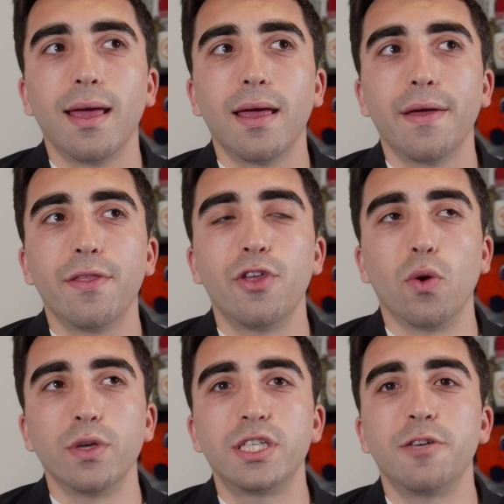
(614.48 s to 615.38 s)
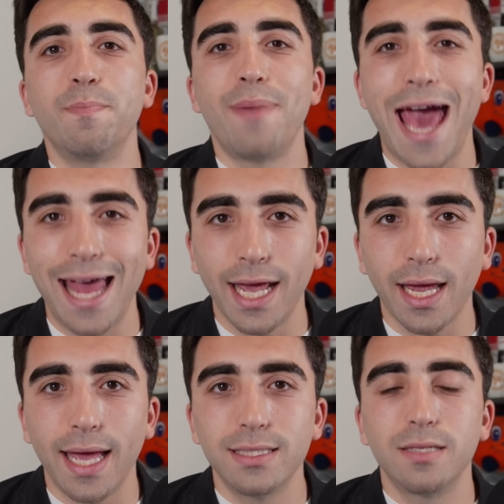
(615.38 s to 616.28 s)
there was some
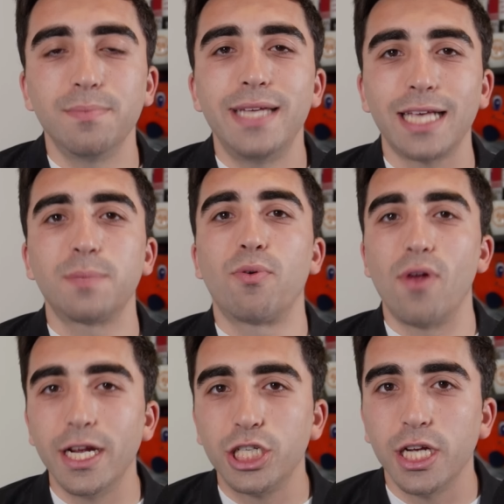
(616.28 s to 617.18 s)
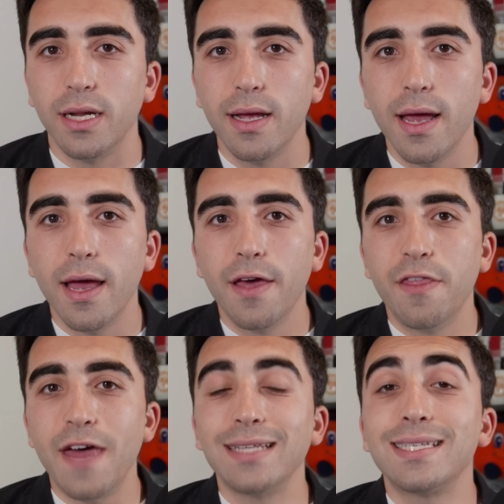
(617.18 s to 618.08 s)
panic and some desperation
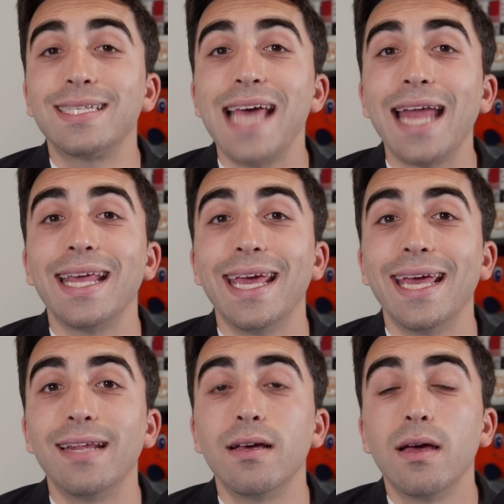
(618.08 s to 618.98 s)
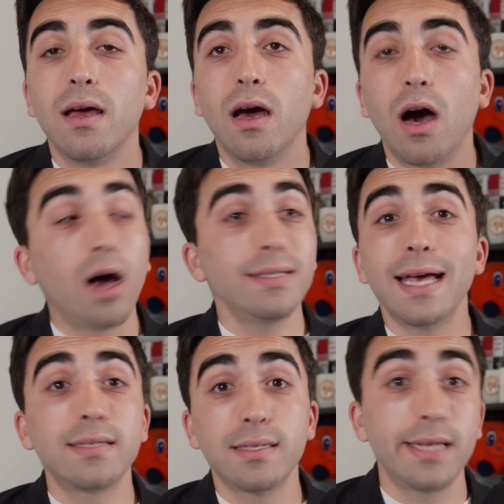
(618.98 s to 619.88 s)
that set in
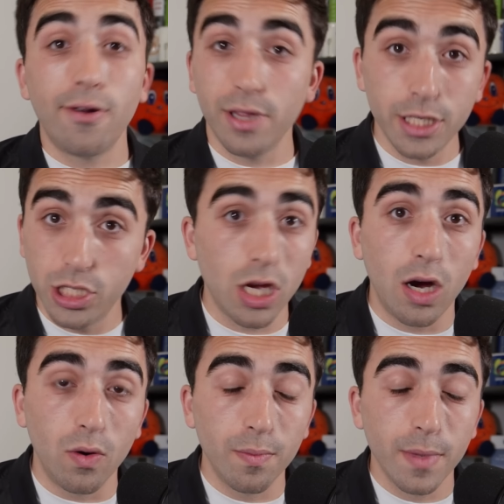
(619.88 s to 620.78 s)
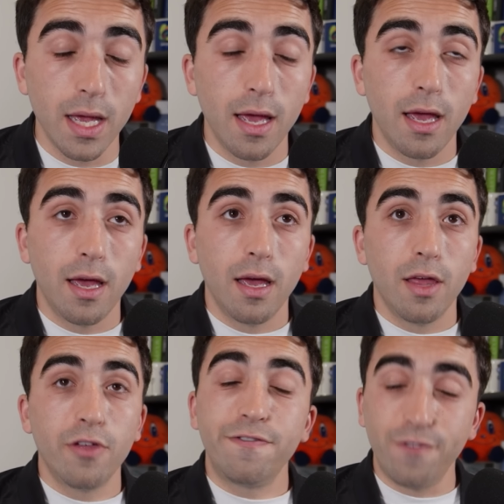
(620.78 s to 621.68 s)
unnecessarily so.
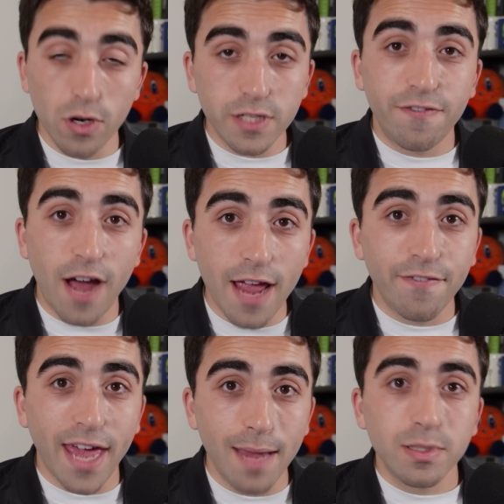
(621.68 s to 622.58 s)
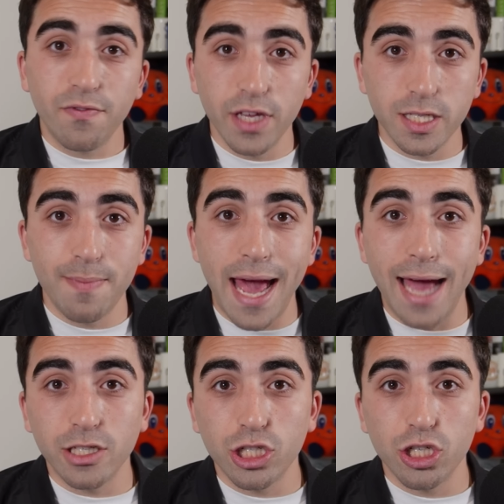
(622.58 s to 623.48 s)
The first five games of this
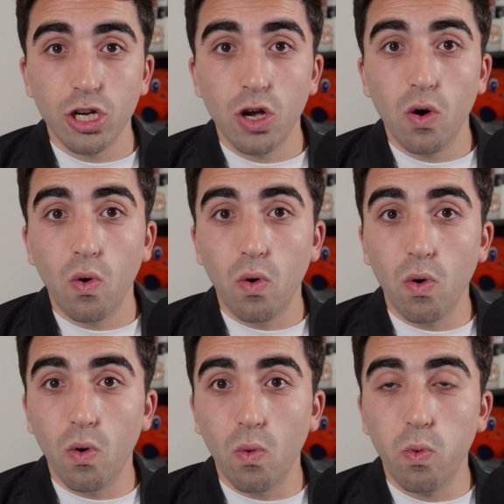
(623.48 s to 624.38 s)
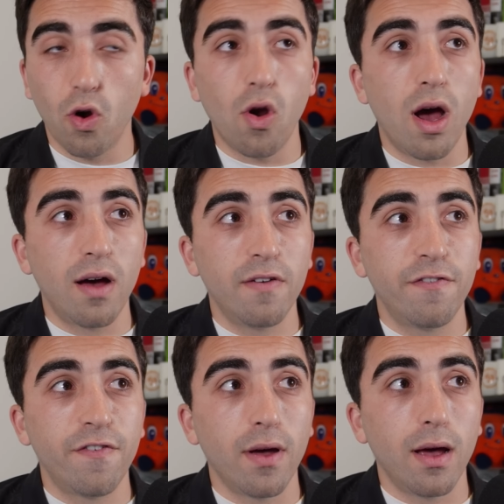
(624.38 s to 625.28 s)
match were
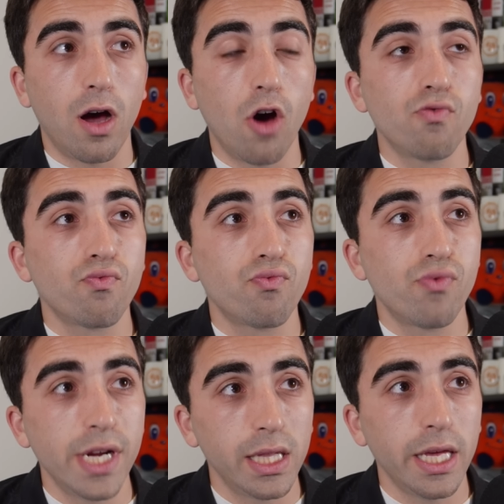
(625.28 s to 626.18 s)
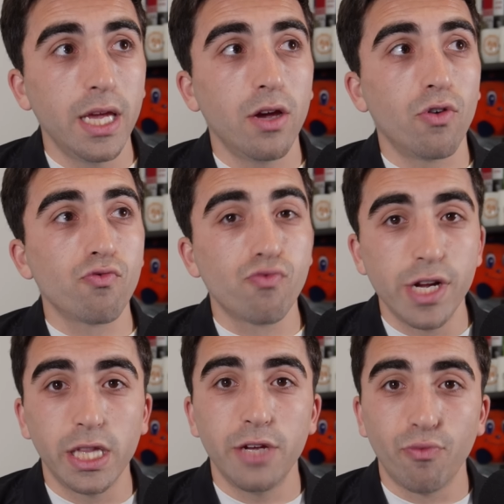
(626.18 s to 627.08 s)
of a really,
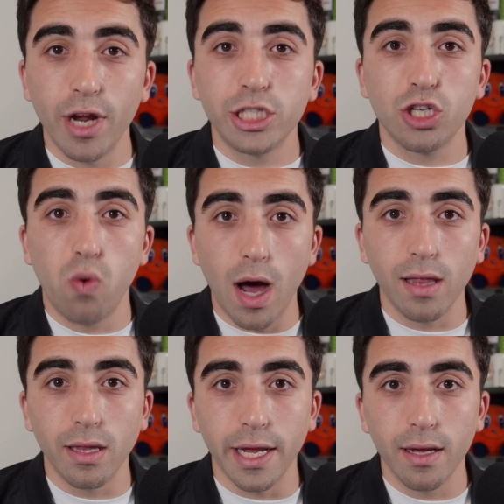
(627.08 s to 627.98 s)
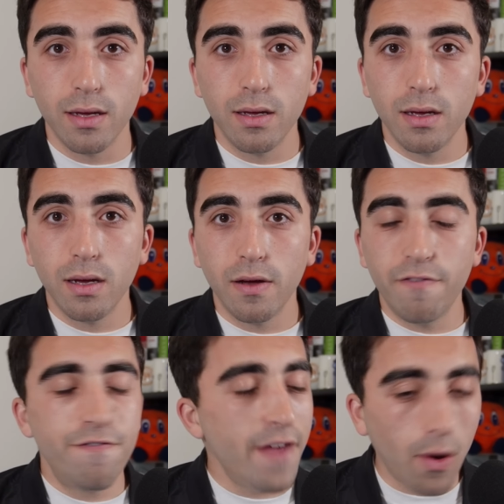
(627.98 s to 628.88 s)
really rich quality,
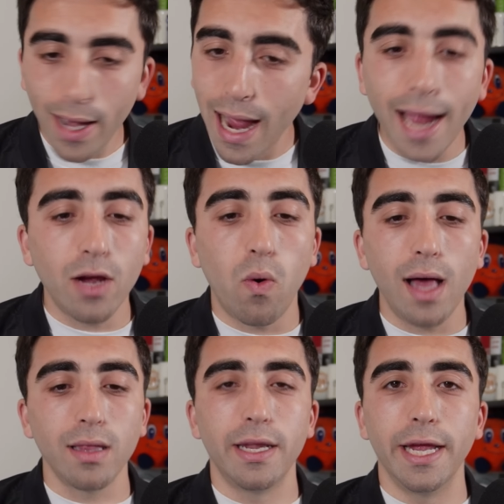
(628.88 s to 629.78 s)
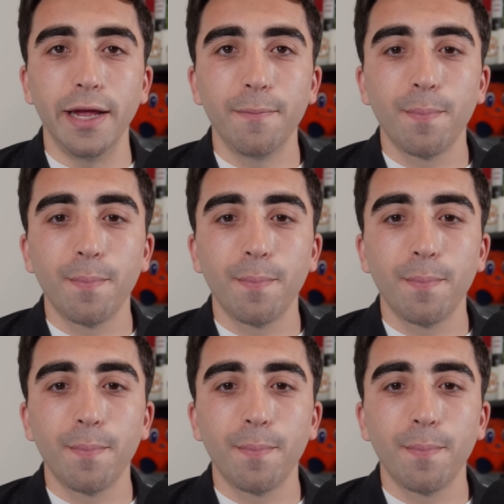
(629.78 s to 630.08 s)
very high quality.